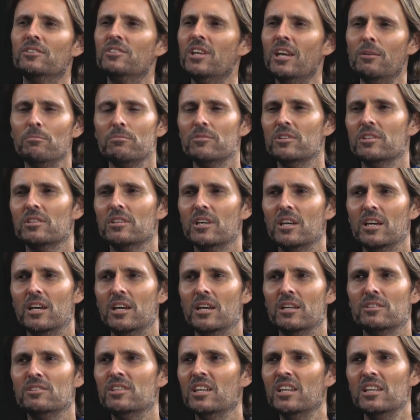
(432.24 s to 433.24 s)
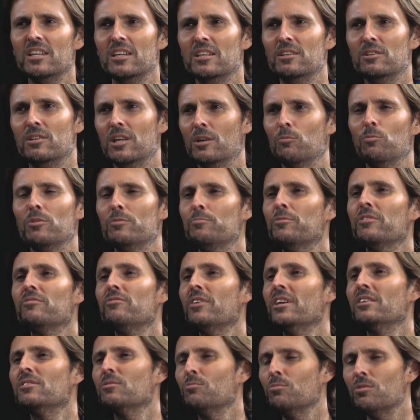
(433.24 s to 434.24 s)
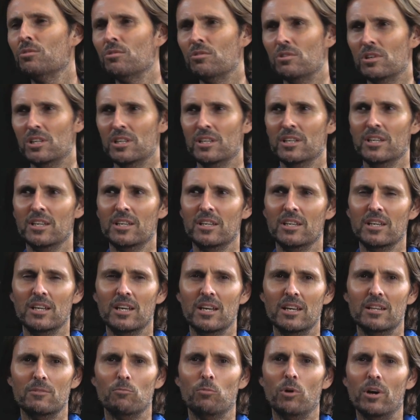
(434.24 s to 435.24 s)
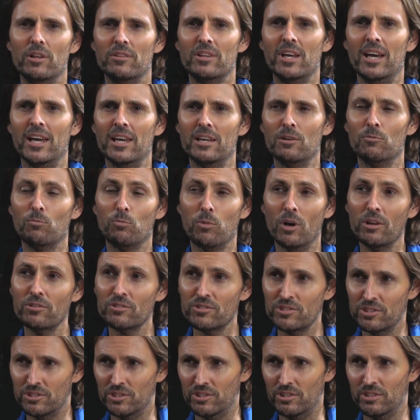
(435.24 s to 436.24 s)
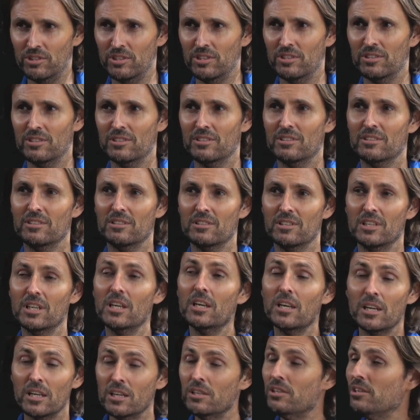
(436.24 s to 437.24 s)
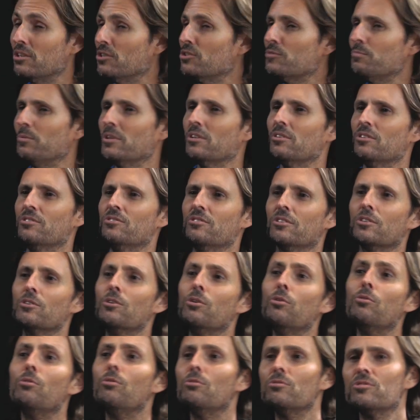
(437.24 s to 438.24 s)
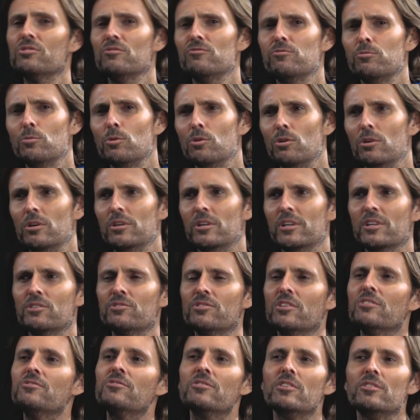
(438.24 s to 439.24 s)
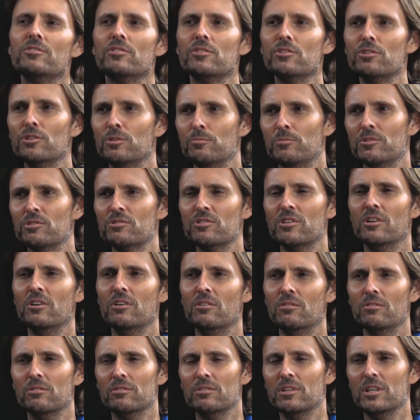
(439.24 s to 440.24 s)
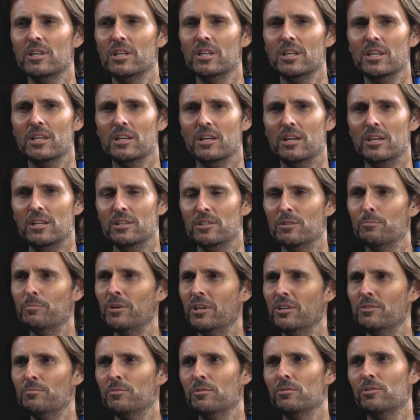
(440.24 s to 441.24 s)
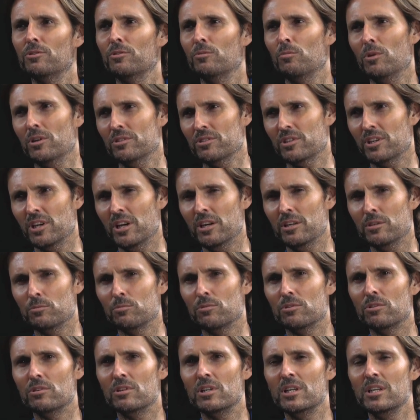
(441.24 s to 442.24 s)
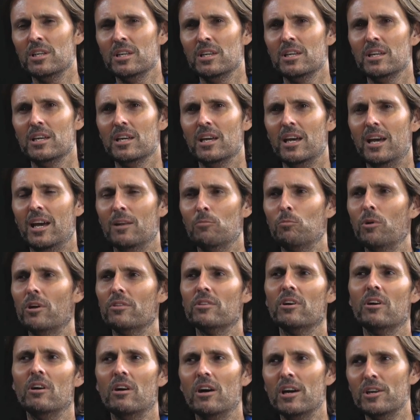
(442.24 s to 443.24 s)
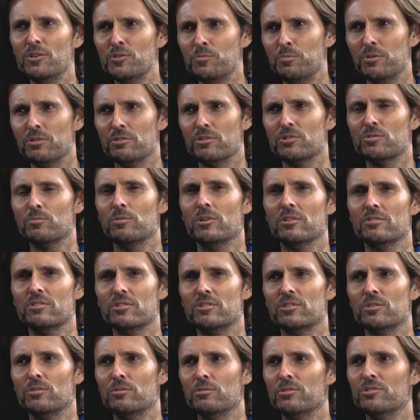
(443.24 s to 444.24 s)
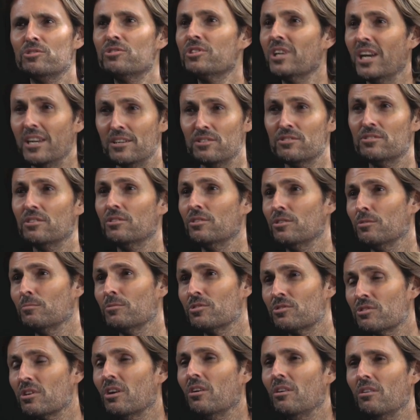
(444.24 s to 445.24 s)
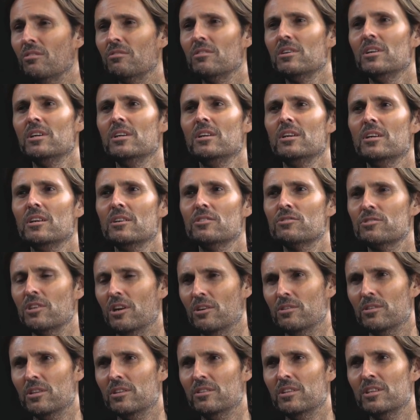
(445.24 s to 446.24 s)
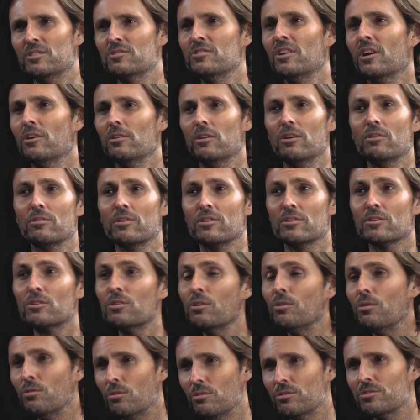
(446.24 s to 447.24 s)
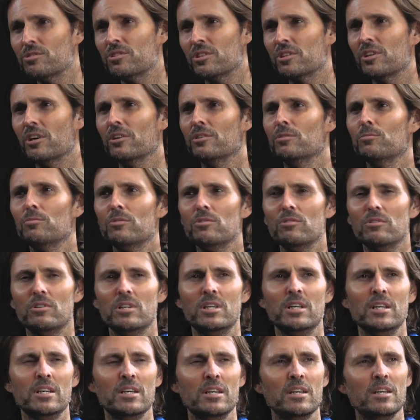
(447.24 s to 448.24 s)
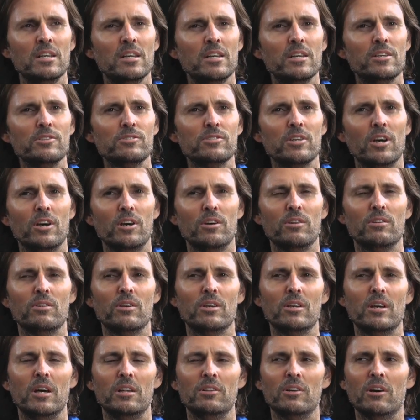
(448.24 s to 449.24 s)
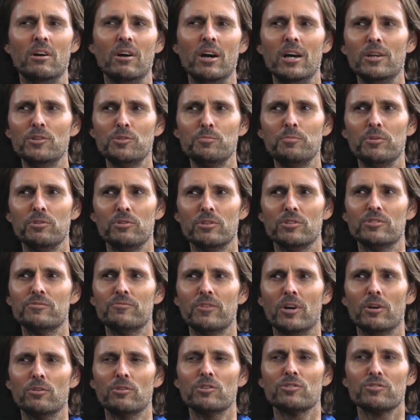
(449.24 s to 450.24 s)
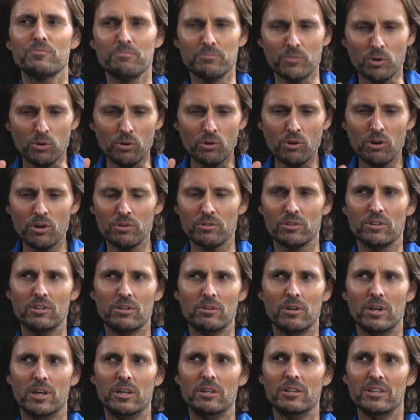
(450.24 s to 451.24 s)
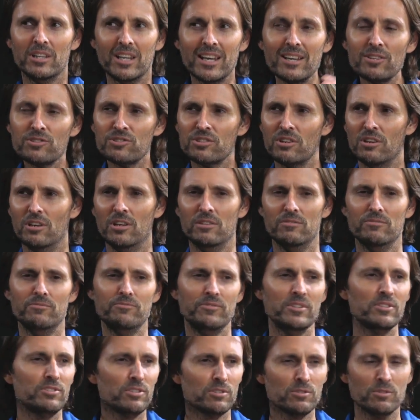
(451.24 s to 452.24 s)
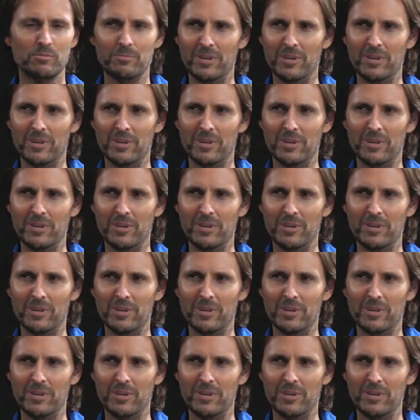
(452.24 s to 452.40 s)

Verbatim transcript: attempt a deed that would prevent a war. Okay. What they it's a waste of do, energy, more or less. It is, because the yeah. cause of war exists in the human soul, yeah. in the people who want to go to war, and what the higher spirits want to do is change the human soul sure. so that there's no longer the cause to mm. go to war. Mm. So the higher spirits focus more, uh, less on physical